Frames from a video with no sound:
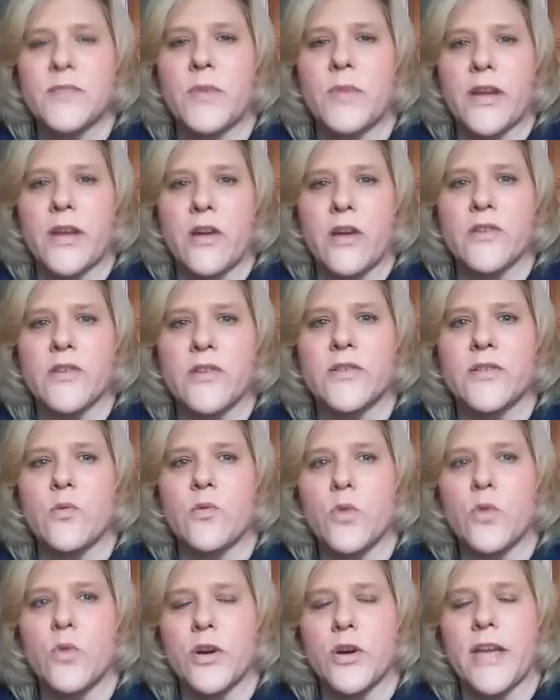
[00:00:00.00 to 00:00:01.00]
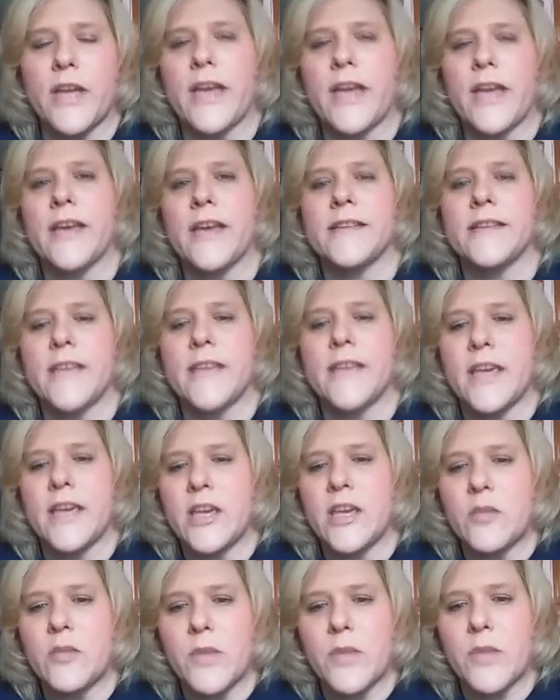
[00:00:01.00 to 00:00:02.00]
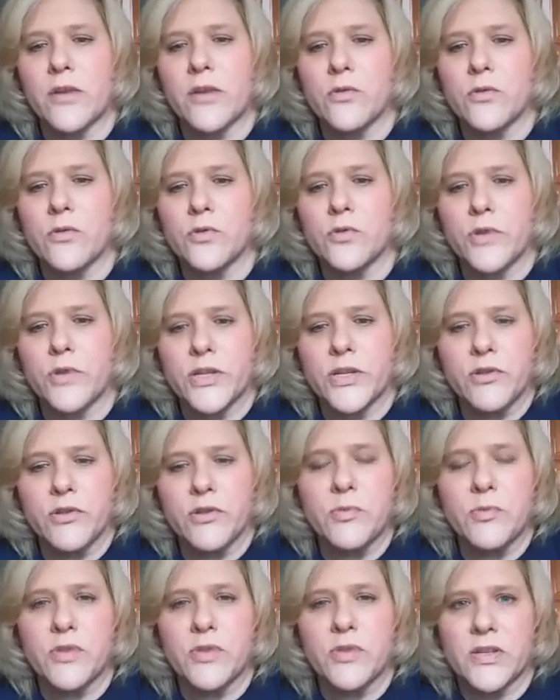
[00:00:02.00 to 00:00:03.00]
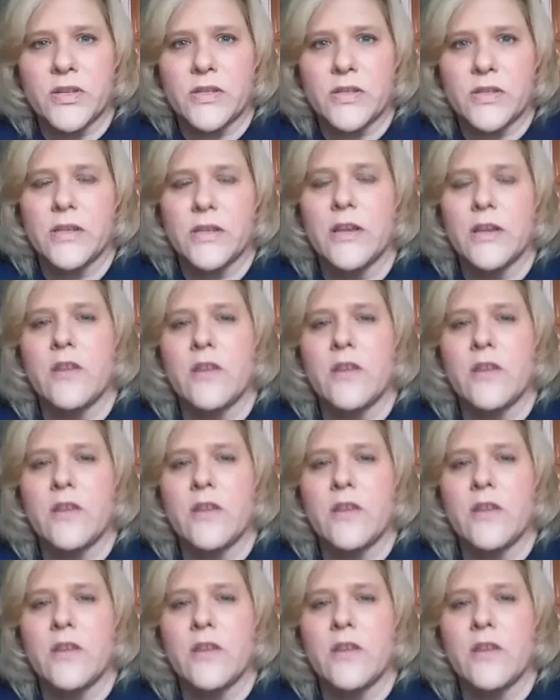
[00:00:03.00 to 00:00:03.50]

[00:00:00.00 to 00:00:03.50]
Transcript: but I also work as a medical transcriptionist